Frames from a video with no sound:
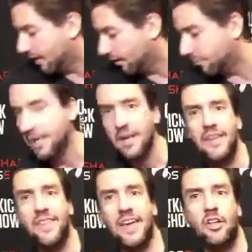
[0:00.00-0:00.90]
tell them
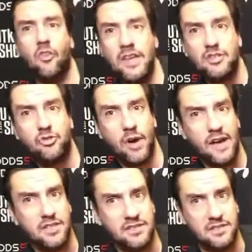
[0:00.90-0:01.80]
that Clay
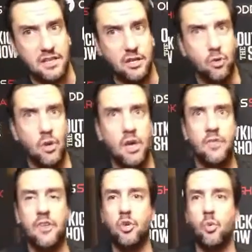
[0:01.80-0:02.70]
Travis sent you,
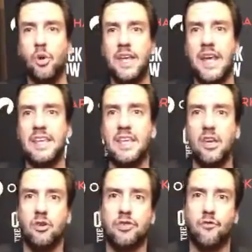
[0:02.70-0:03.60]
then you will get a
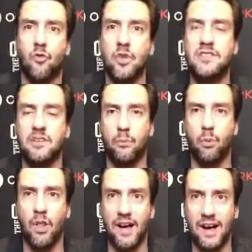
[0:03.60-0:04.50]
year's free
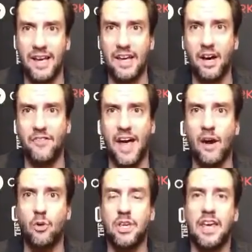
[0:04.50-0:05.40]
supply of
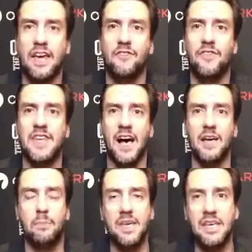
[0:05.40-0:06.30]
Outkick
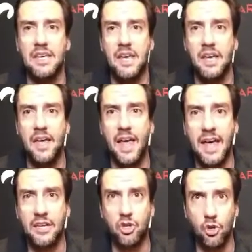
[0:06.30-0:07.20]
VIP,
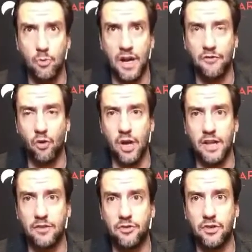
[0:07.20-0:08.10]
and you, my
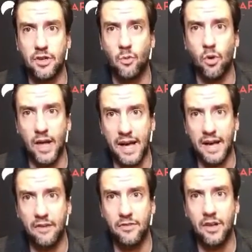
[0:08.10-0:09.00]
friends, will
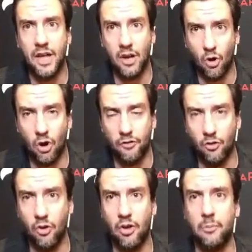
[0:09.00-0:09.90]
have an
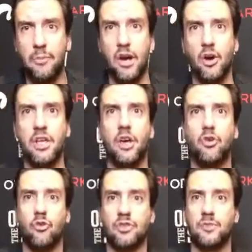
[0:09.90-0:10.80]
awful Merry
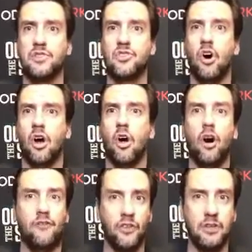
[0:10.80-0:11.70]
Christmas. Oh,
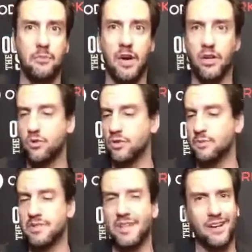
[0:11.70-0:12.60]
awfully Merry
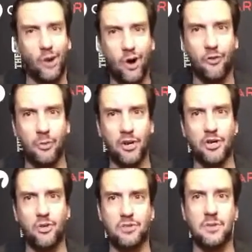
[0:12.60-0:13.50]
Christmas. Not an awful
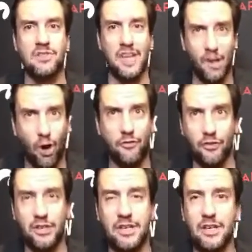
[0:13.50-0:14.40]
Merry Christmas, an
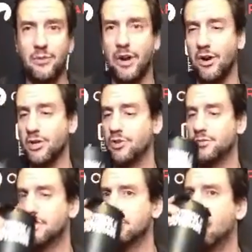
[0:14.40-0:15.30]
awfully Merry
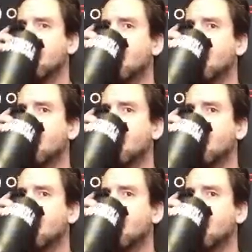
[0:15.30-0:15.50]
Christmas.